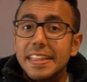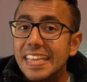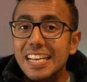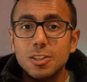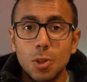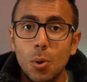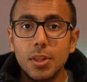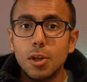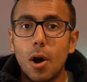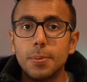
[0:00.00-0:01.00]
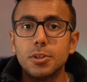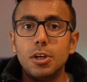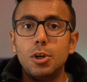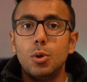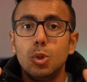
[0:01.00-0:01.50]
there is no other
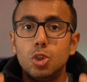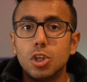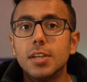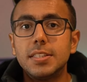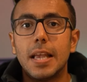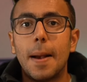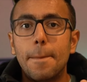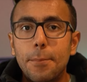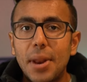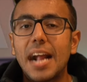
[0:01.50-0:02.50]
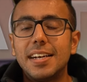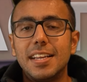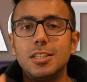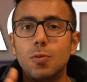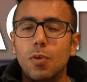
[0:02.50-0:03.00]
option to just
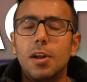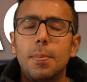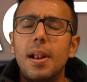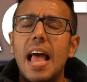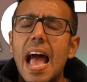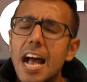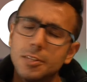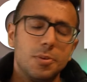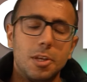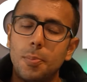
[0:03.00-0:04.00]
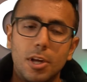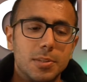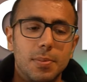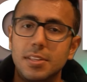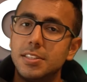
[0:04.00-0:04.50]
practice verbal as much as
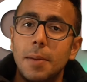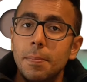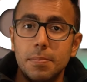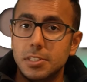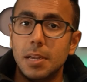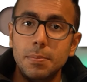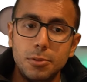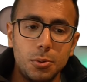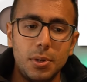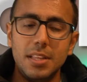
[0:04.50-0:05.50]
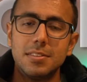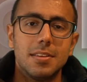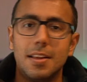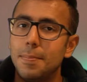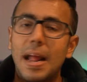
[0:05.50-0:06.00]
possible. Some students
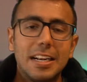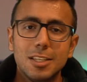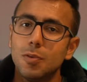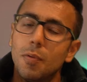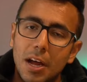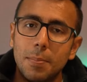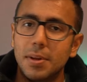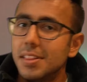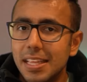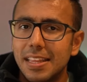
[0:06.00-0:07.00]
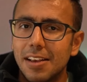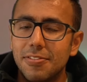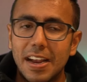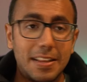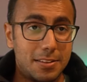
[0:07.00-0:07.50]
practice for 1 month and they are
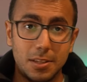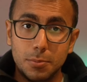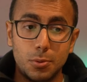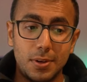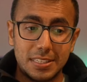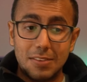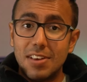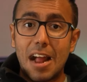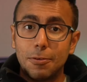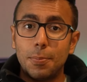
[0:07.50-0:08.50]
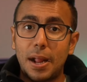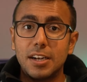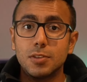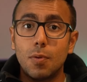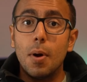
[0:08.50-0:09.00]
fine. Some students even have to
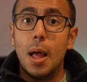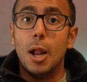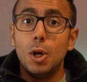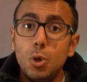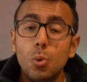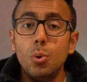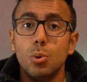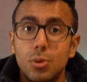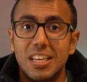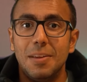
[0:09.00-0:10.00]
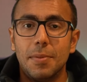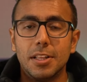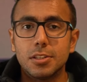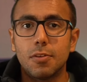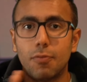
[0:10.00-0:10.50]
practice for 2 to 3
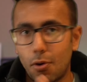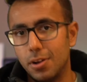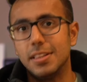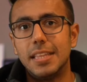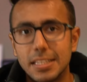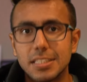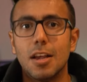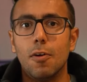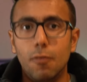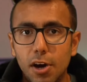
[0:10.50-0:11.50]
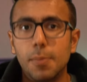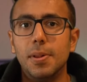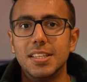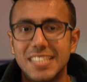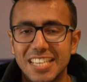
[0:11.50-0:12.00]
months for this
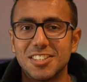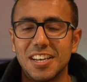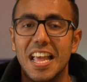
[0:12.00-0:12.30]
verbal section.